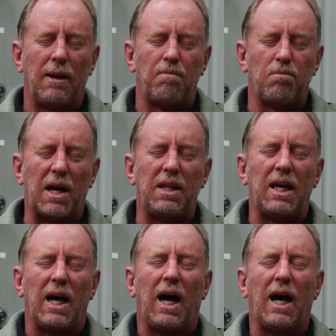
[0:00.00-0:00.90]
May their
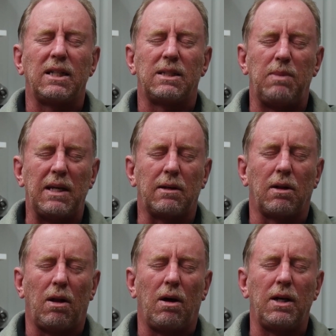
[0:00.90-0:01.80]
hearts be
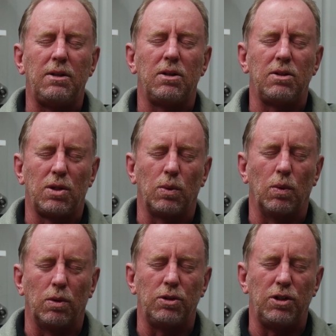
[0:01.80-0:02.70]
inclined
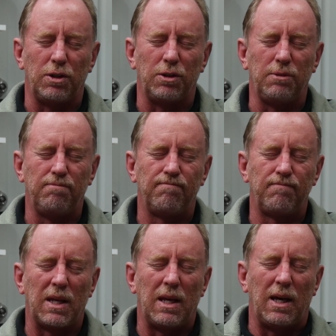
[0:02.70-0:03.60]
toward you.
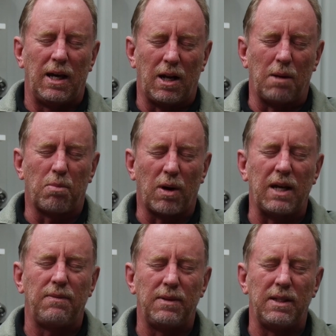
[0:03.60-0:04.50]
And I pray
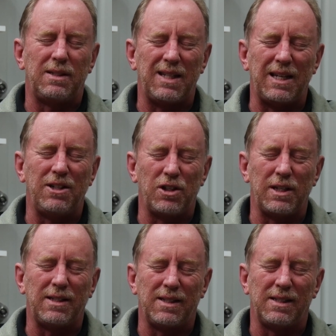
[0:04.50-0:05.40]
for this in
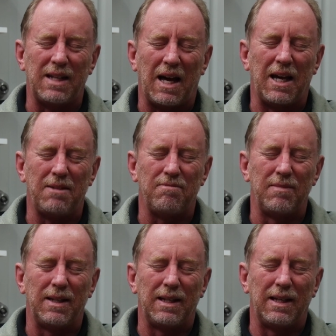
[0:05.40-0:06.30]
Jesus'
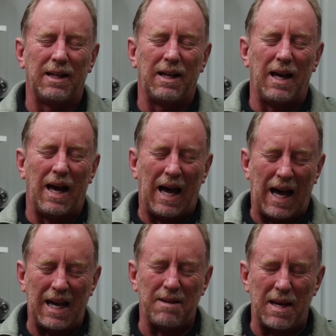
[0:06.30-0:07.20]
name.
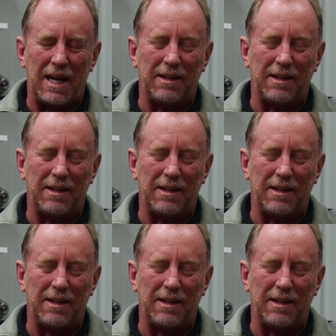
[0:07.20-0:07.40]
Amen.